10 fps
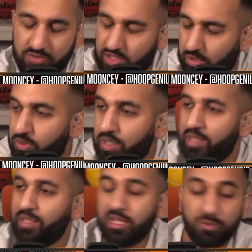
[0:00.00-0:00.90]
So
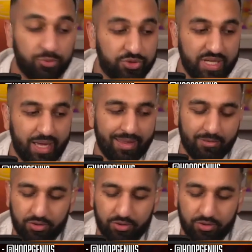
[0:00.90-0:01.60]
we'll see how that rolls